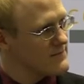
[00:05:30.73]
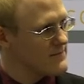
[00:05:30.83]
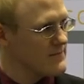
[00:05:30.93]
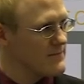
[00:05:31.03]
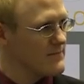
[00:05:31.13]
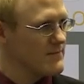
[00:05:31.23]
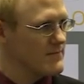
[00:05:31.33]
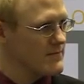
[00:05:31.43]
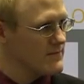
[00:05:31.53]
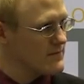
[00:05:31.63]

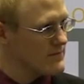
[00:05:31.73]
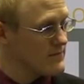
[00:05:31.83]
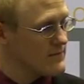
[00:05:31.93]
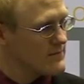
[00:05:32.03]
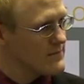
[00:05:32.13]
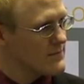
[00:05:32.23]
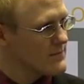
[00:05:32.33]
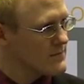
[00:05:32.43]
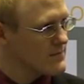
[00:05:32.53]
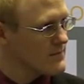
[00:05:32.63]

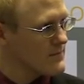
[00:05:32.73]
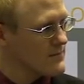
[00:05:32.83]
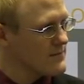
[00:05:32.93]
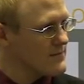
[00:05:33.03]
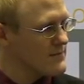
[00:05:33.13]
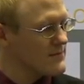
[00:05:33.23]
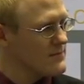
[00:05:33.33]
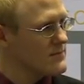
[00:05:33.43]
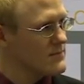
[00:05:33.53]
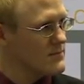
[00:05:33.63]

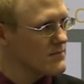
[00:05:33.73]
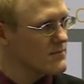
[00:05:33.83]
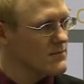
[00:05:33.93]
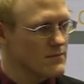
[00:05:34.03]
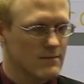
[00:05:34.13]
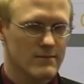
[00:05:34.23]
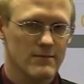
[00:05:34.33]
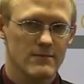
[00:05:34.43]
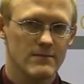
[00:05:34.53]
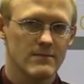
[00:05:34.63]
This person isn't speaking.